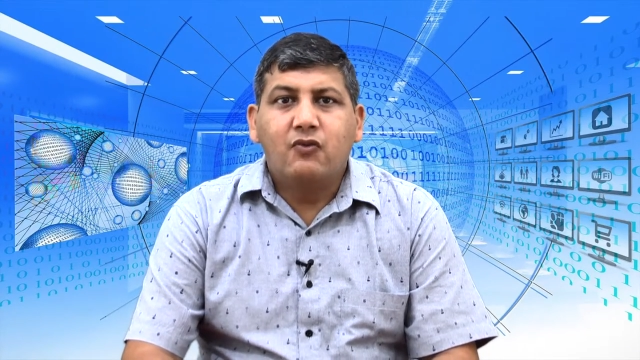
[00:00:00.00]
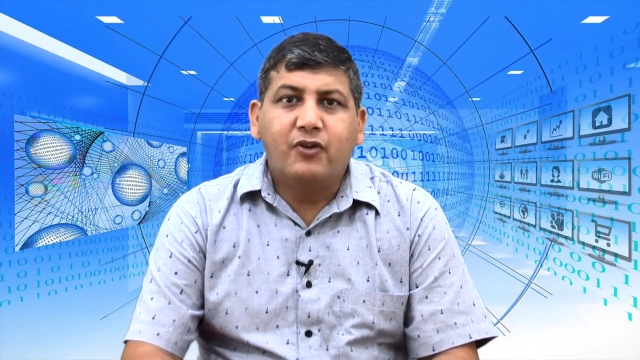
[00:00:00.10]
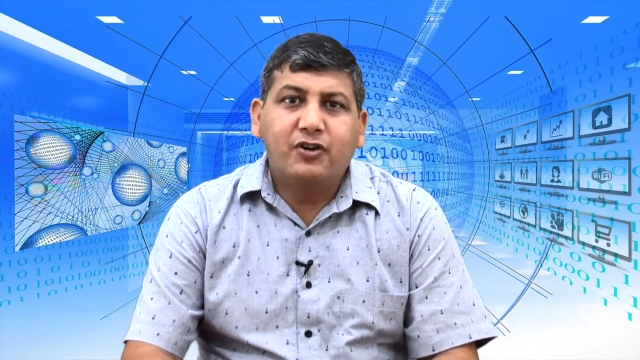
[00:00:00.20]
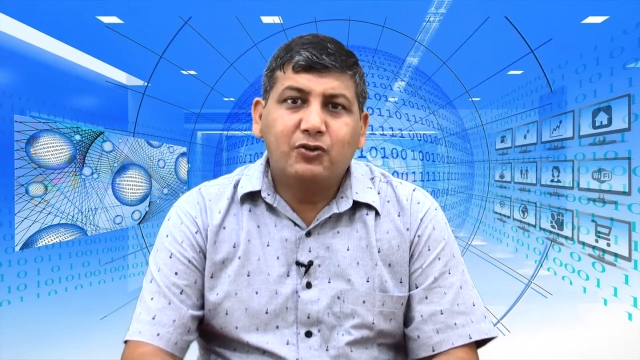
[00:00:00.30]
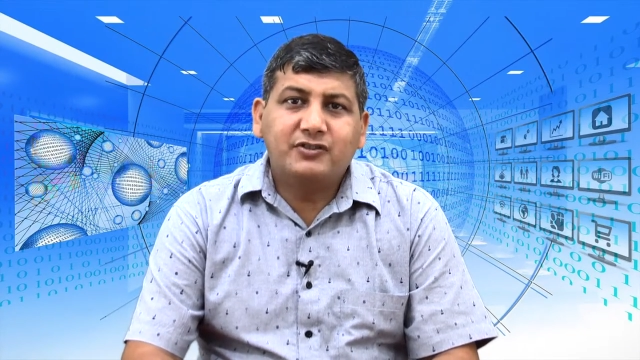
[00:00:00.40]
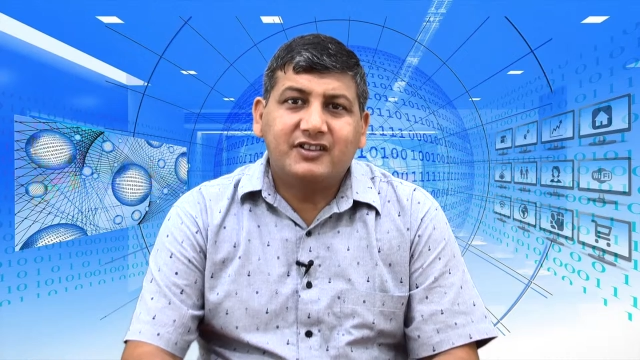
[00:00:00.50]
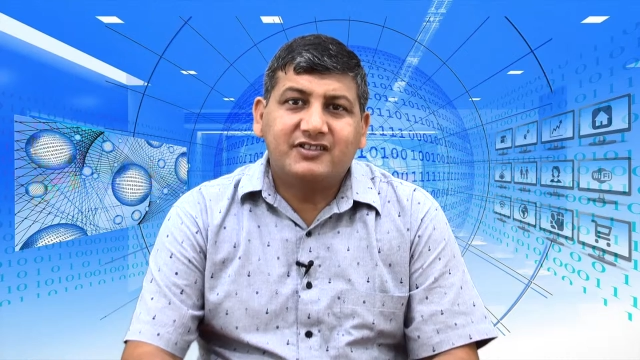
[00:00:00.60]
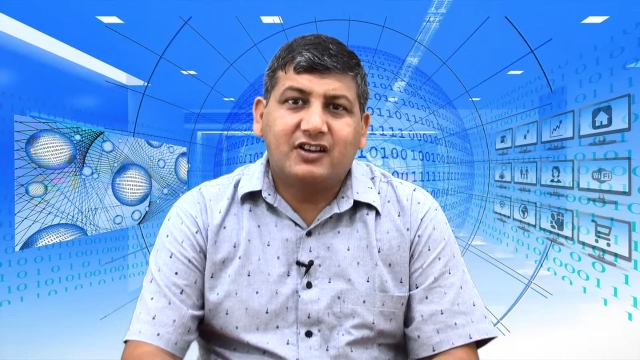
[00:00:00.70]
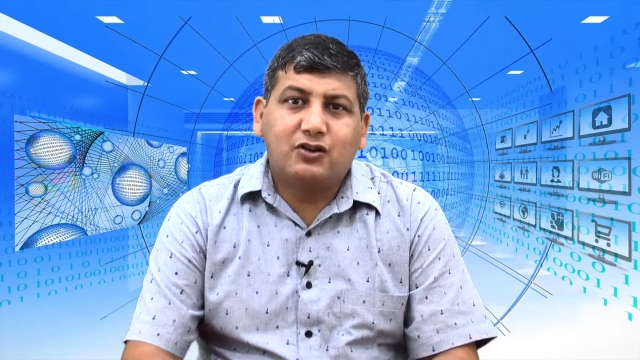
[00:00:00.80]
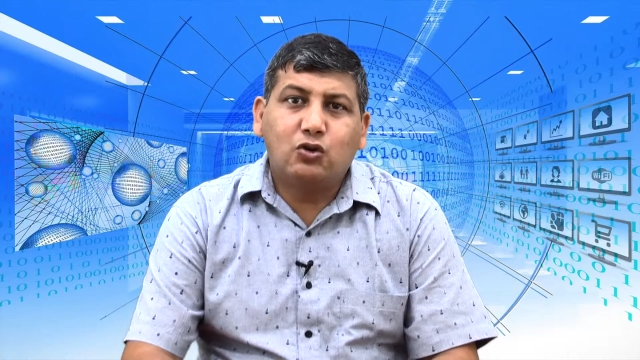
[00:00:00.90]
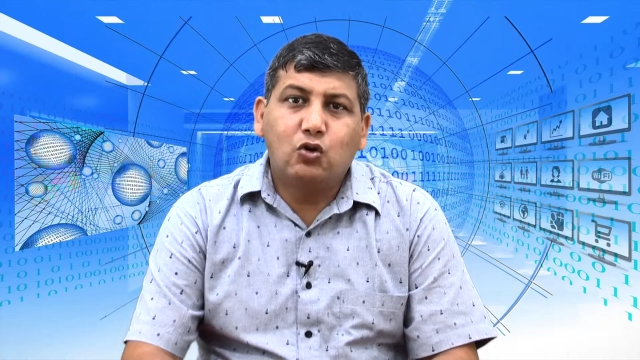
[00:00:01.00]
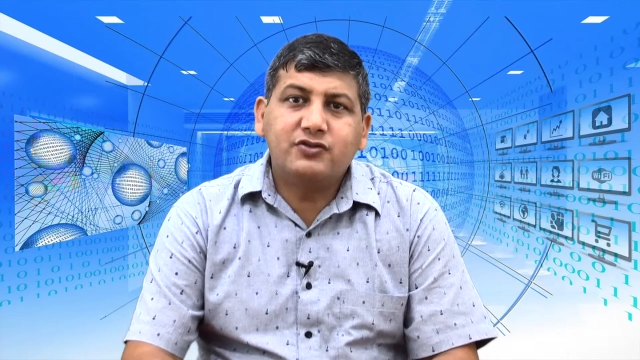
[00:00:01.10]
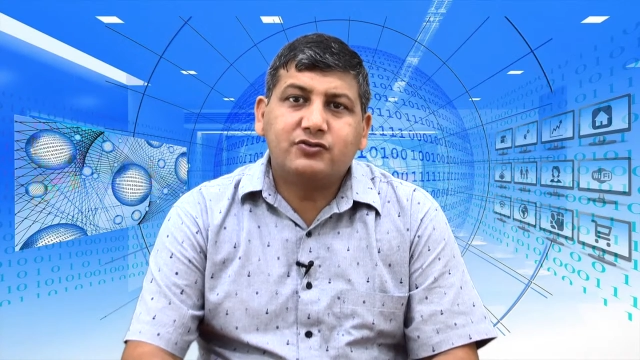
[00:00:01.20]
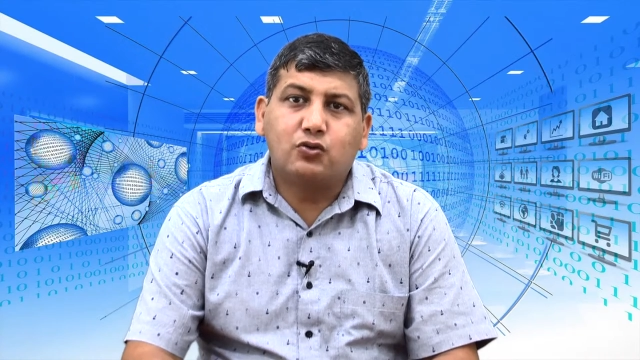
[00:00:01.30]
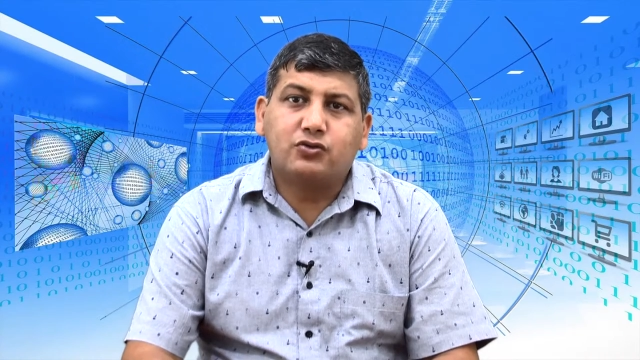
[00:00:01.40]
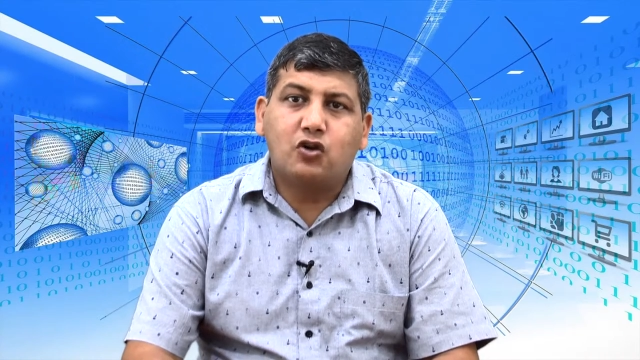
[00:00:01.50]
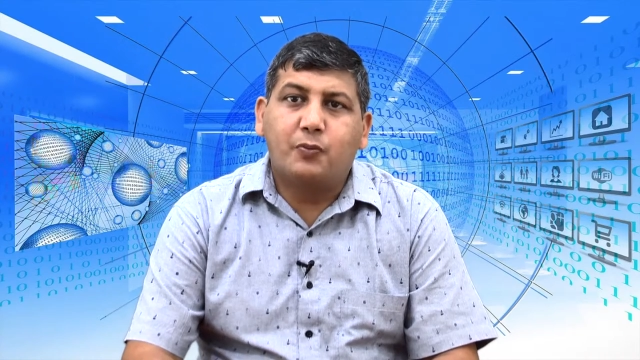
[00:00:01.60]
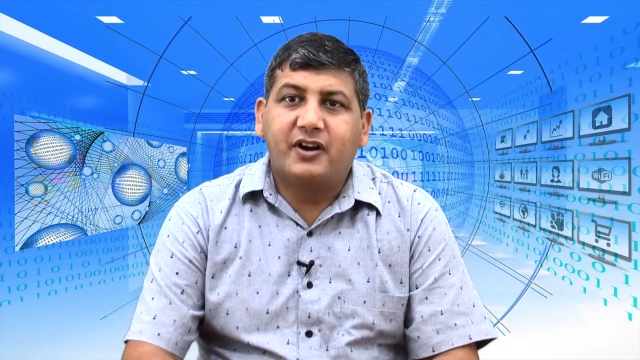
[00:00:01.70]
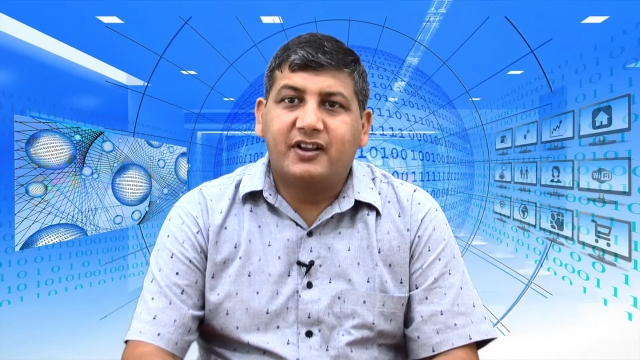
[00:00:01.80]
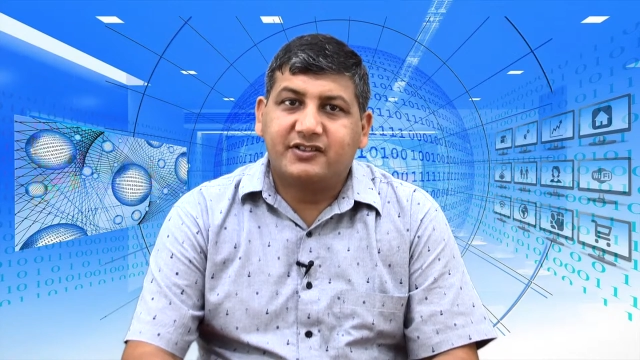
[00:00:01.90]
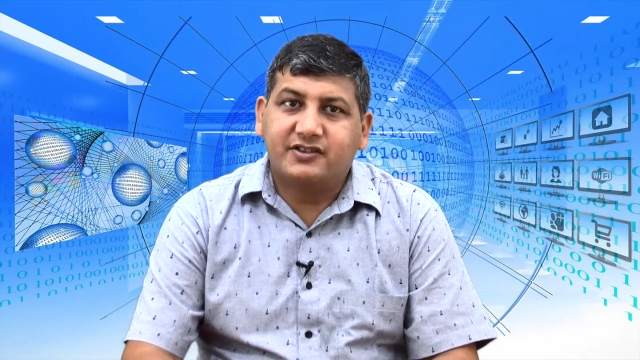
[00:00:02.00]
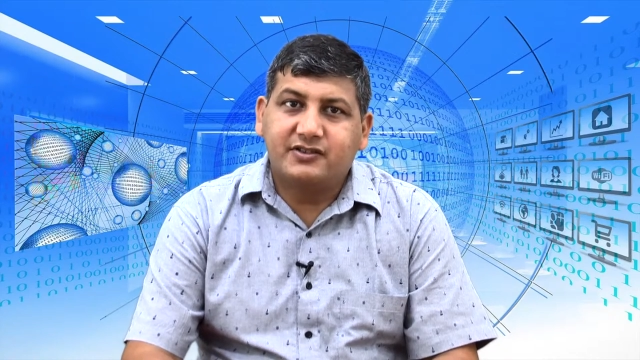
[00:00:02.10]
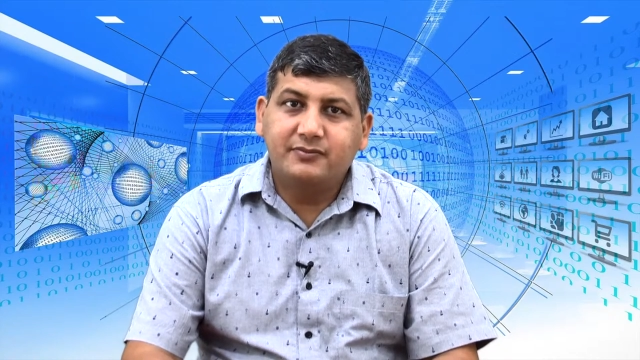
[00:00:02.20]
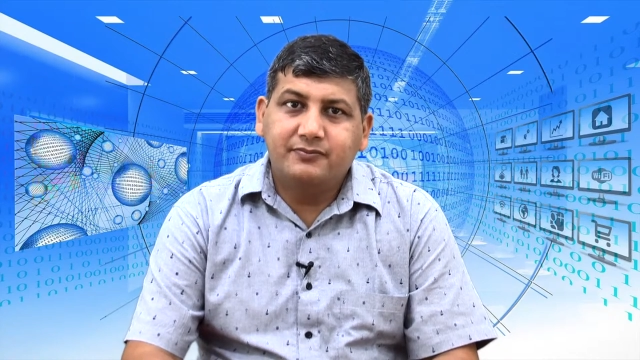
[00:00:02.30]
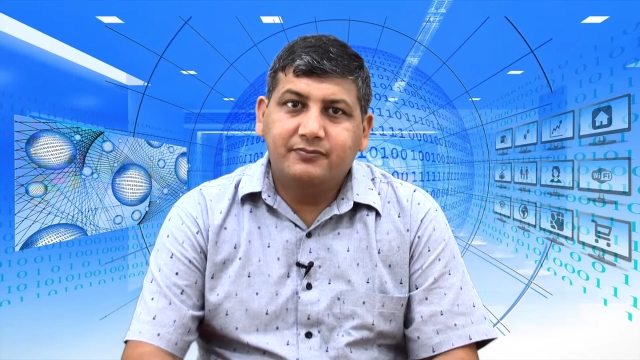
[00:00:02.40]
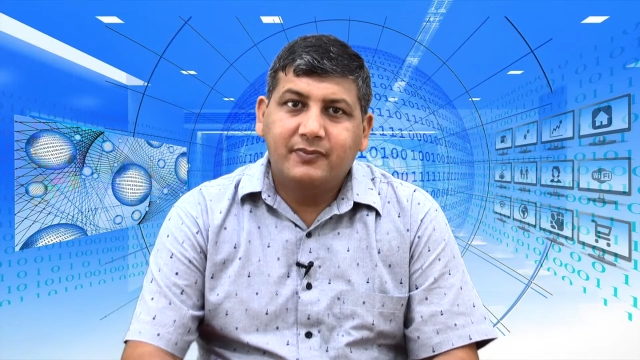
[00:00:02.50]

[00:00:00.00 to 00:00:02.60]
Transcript: Windows is a closed source operating system.